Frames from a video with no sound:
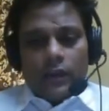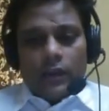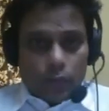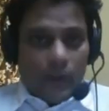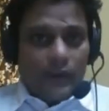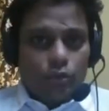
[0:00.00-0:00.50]

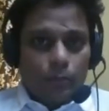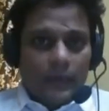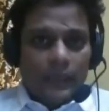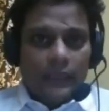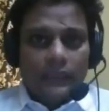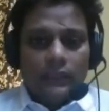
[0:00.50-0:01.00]
It's White to
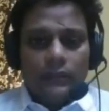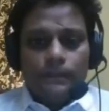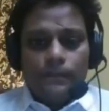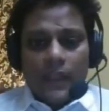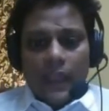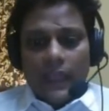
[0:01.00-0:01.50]
play here,
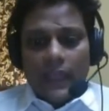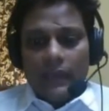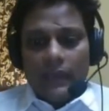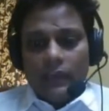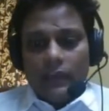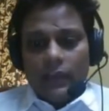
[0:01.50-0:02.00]

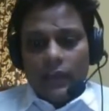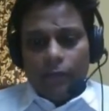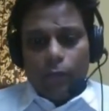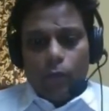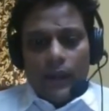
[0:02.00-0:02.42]
and if